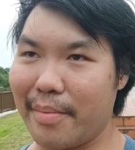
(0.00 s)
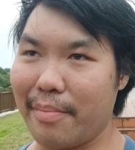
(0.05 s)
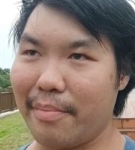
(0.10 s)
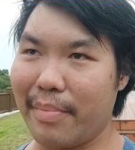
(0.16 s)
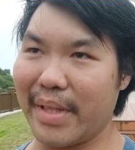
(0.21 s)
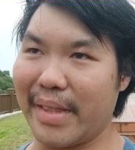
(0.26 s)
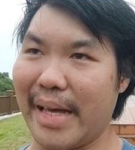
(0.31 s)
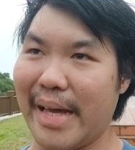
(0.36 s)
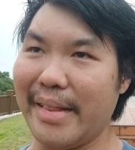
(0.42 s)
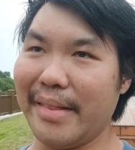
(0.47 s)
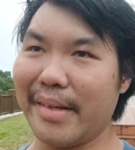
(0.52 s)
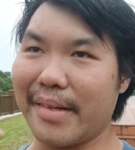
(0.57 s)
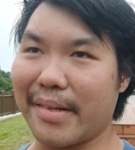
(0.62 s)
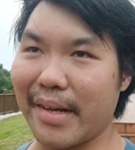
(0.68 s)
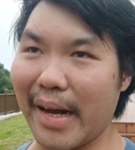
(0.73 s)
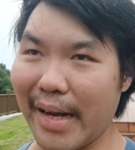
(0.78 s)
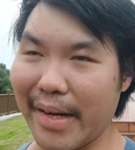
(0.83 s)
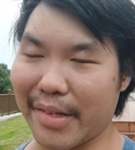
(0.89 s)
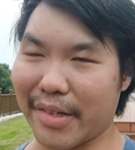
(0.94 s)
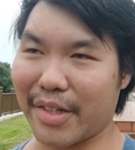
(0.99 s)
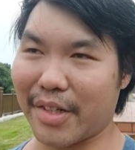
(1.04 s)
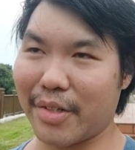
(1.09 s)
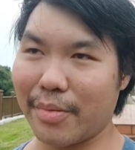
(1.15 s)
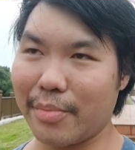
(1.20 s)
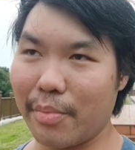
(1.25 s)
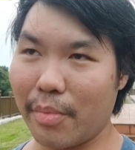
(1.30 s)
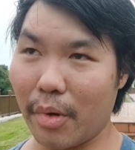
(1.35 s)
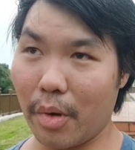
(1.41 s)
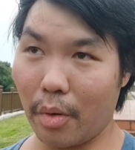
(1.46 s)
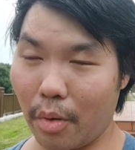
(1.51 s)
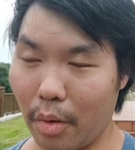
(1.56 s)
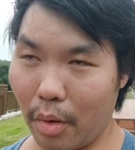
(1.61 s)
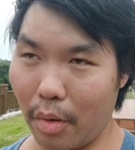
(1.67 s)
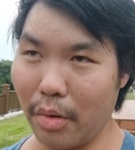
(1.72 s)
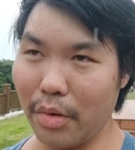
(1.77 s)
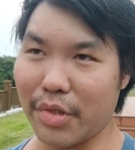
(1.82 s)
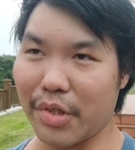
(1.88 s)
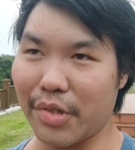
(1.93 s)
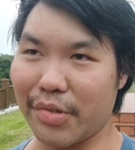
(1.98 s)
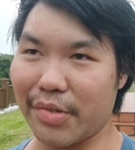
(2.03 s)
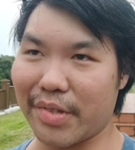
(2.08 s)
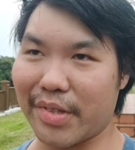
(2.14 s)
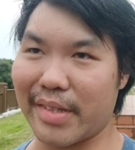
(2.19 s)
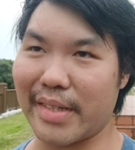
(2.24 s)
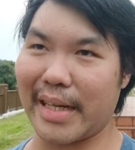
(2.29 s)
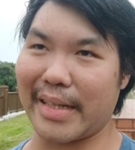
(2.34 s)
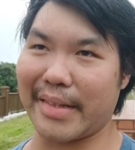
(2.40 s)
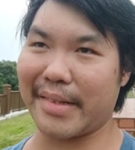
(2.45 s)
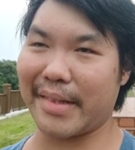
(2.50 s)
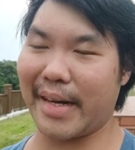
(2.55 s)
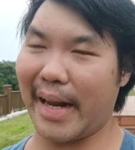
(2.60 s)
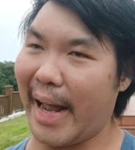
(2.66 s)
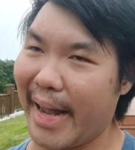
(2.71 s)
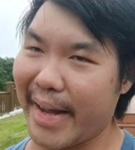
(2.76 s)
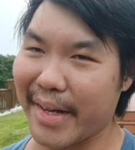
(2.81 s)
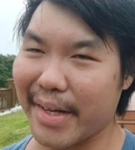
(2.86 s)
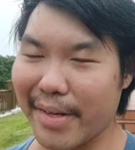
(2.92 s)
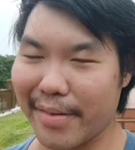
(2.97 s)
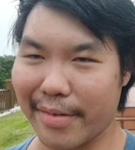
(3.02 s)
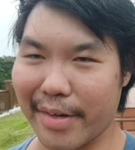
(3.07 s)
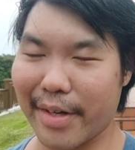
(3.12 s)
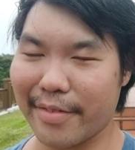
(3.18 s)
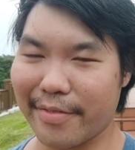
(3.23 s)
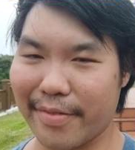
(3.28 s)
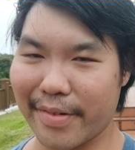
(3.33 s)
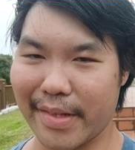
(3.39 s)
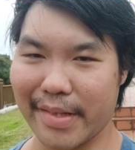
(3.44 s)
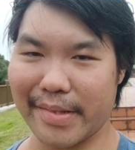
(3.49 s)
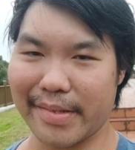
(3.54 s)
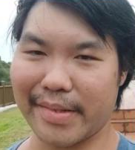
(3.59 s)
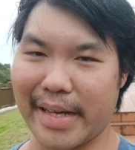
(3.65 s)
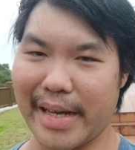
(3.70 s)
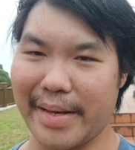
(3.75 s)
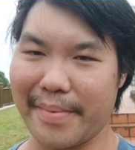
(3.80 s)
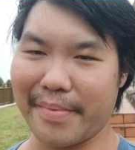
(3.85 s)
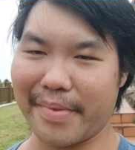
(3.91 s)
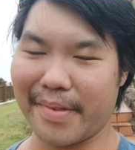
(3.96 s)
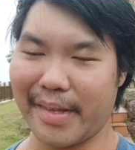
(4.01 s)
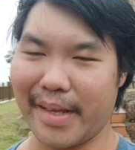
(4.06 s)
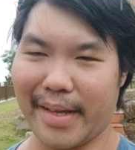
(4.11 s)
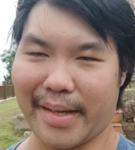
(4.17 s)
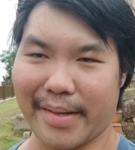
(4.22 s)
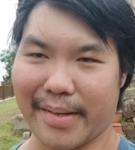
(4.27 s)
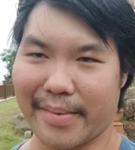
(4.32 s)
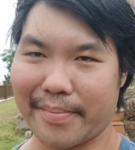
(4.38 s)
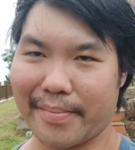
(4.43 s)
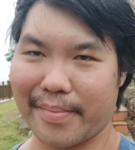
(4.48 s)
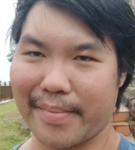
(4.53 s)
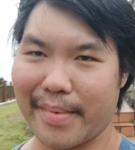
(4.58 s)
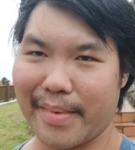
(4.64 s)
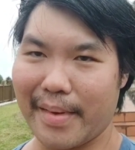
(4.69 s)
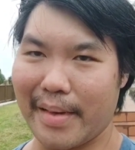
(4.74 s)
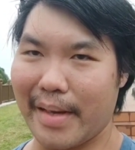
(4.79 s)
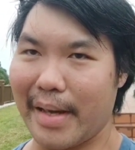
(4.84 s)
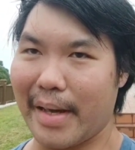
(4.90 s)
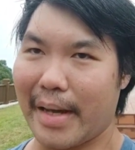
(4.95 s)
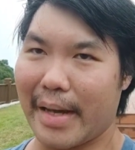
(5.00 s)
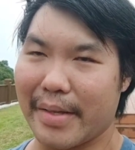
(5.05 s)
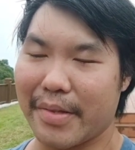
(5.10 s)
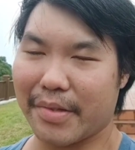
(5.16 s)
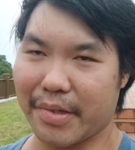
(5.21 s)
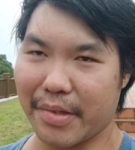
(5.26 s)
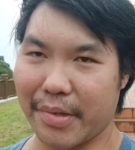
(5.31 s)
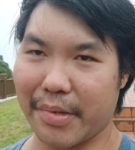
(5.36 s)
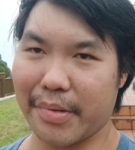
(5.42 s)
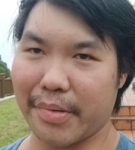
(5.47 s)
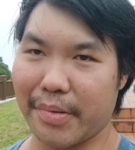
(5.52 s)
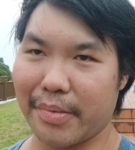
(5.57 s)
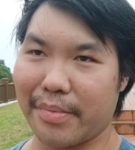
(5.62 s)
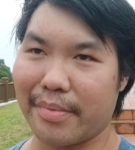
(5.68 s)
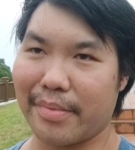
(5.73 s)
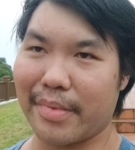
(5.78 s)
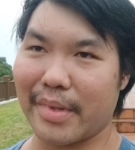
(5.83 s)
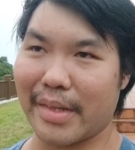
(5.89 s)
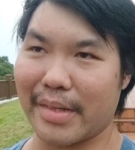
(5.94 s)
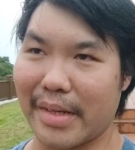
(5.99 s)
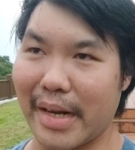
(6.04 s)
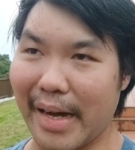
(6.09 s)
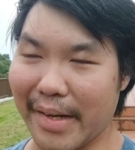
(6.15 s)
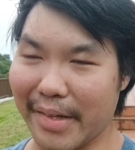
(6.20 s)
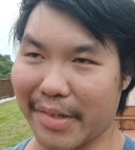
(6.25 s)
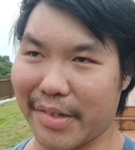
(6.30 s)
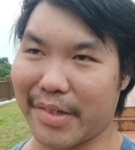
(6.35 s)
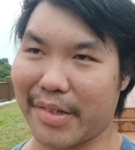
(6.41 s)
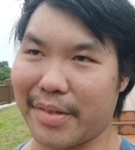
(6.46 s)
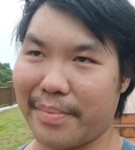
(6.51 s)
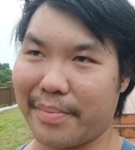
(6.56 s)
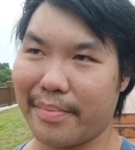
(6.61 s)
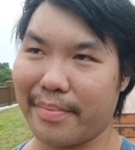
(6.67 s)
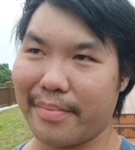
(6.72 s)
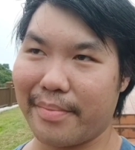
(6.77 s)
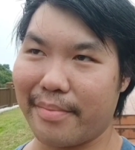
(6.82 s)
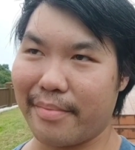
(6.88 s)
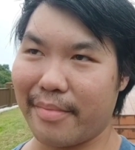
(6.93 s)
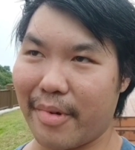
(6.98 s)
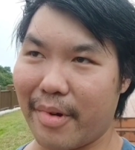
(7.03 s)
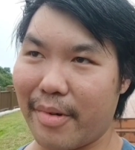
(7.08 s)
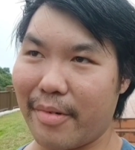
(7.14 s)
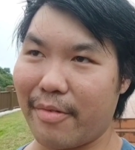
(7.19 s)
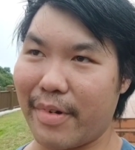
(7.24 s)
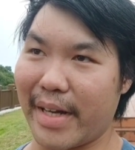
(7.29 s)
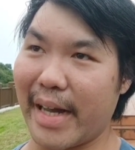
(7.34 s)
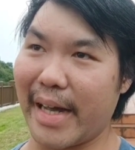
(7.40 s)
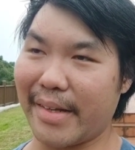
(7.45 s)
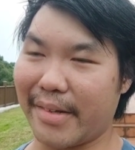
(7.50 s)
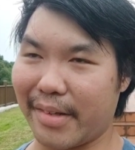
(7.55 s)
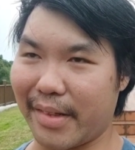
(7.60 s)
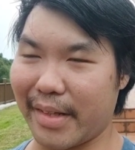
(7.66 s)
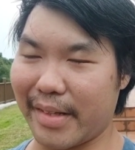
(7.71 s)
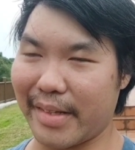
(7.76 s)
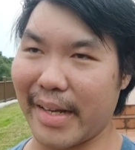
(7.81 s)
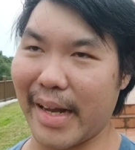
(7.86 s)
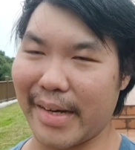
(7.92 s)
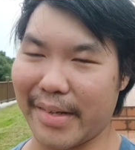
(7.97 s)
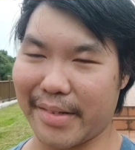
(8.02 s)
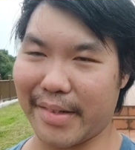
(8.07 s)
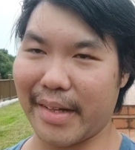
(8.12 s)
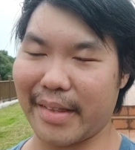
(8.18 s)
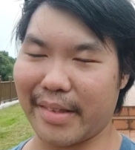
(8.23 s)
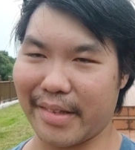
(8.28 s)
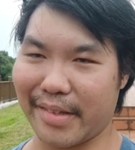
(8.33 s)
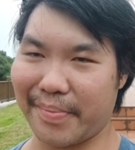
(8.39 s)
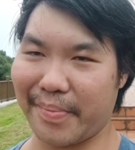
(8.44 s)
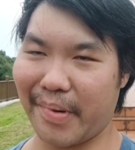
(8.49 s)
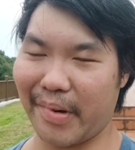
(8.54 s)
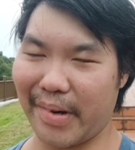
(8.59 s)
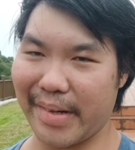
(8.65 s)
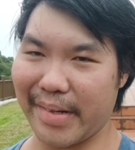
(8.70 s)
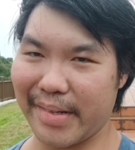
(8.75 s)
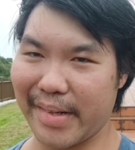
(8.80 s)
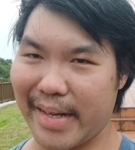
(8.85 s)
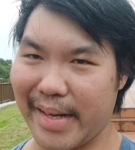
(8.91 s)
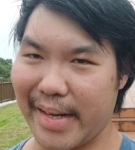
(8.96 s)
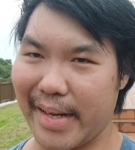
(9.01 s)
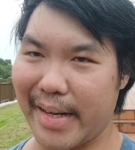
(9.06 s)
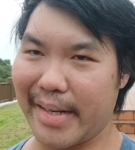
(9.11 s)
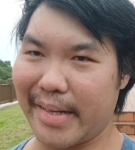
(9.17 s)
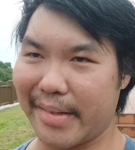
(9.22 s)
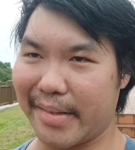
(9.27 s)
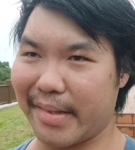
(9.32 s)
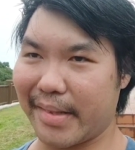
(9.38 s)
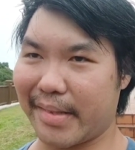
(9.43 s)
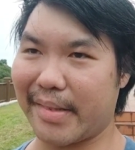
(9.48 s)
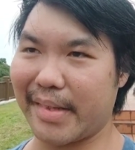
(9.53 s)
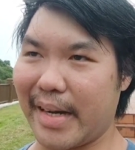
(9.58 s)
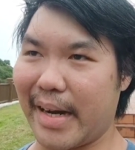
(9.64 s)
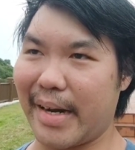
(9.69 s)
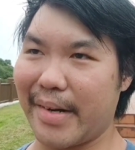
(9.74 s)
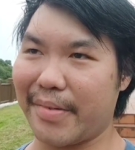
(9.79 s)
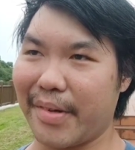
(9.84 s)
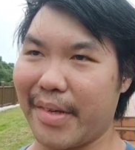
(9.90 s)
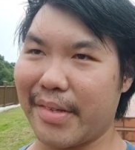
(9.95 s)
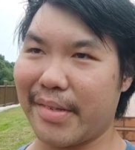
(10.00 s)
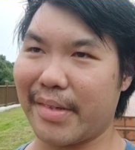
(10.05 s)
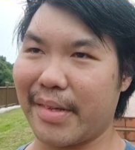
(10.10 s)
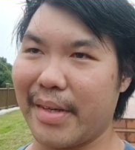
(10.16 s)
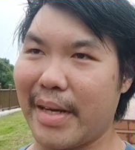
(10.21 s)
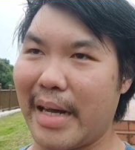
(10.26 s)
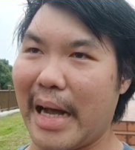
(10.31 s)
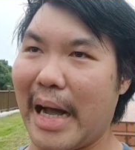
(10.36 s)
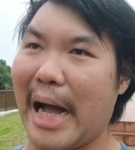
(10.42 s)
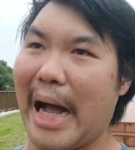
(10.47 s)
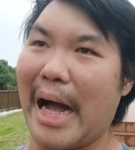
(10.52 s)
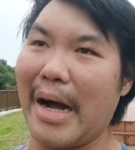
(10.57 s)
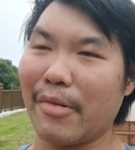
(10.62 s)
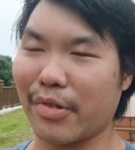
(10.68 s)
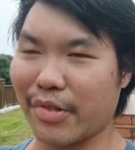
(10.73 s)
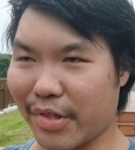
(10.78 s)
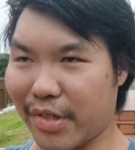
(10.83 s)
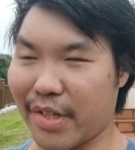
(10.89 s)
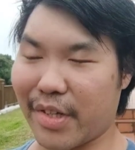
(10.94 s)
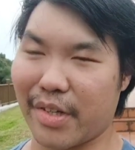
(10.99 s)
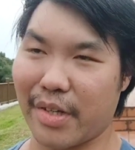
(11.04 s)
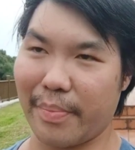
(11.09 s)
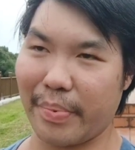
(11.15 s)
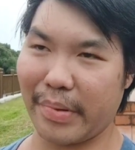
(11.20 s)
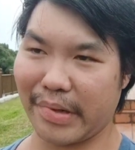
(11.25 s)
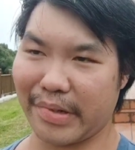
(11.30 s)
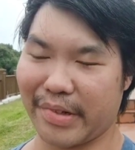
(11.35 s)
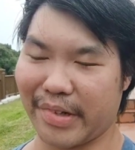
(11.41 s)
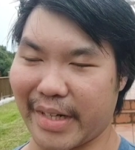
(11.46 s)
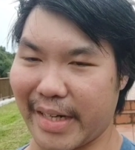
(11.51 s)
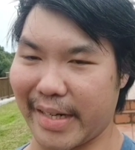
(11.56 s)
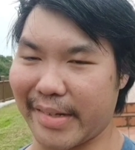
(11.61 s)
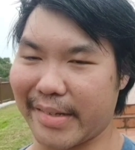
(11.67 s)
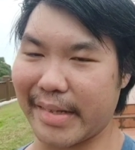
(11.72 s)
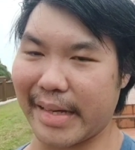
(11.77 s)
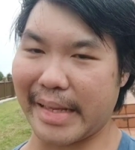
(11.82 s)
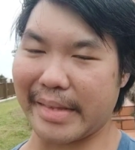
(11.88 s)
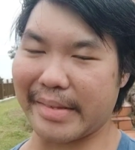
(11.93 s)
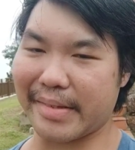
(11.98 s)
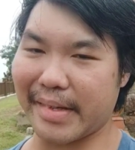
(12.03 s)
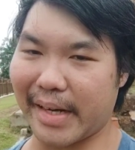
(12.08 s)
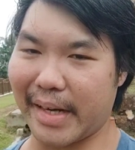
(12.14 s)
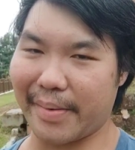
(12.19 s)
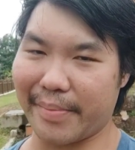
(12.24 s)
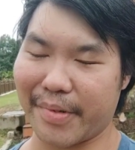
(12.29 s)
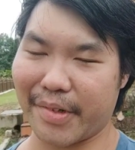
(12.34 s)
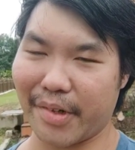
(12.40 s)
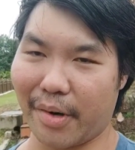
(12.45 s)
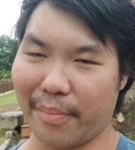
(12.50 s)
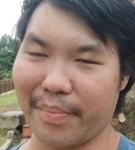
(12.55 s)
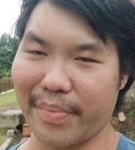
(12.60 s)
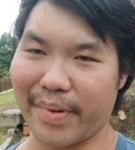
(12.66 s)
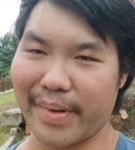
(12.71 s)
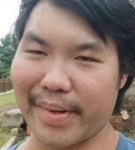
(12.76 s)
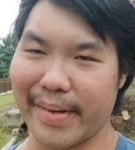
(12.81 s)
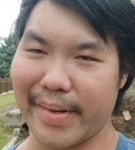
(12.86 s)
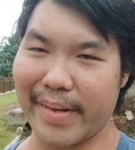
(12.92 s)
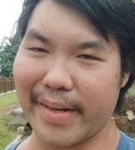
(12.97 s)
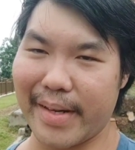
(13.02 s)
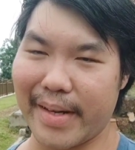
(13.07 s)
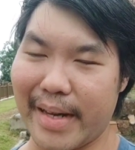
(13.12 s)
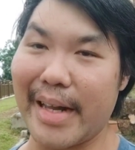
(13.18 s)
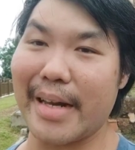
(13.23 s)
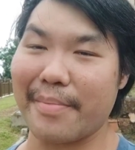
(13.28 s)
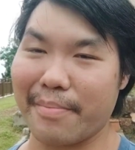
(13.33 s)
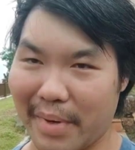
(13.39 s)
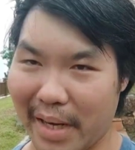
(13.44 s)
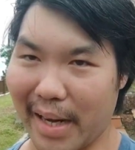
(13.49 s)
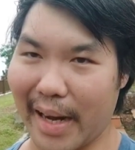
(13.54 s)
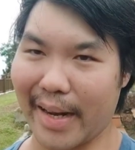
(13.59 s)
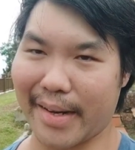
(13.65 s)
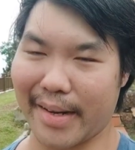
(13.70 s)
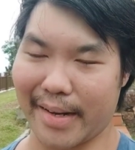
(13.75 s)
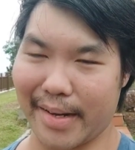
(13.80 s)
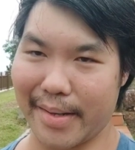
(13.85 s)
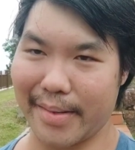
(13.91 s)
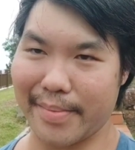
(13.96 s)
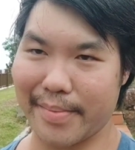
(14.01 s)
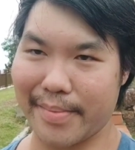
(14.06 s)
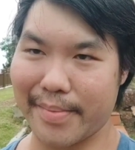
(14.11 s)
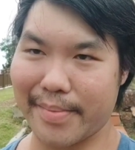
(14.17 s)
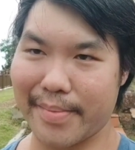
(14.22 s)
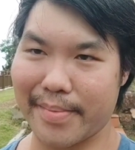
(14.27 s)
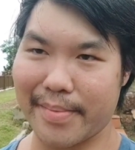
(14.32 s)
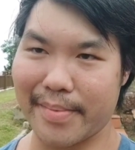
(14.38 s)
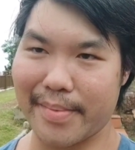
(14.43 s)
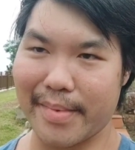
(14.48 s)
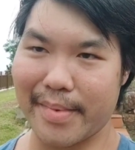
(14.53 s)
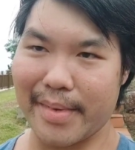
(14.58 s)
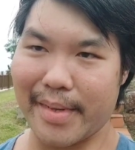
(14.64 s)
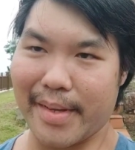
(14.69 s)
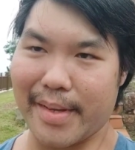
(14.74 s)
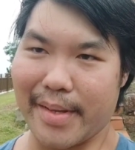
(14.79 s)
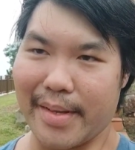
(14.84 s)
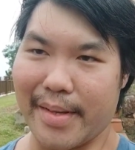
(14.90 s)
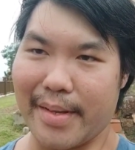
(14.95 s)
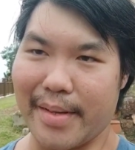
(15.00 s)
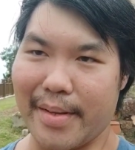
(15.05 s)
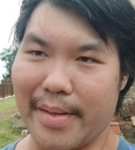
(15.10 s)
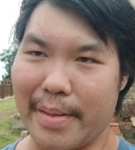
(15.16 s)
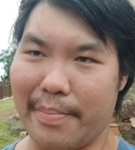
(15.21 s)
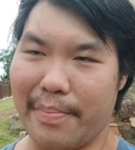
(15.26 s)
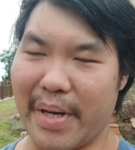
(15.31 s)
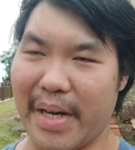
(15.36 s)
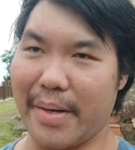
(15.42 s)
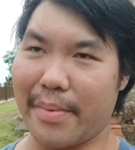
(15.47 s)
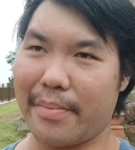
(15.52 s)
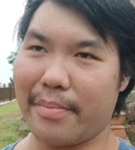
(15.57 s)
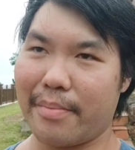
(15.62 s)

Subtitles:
But then the Dutch also started hankering for the same thing. And so the Dutch, we get to the Dutch at this point in the 1600s, oust the Portuguese and set up shop in Malacca. But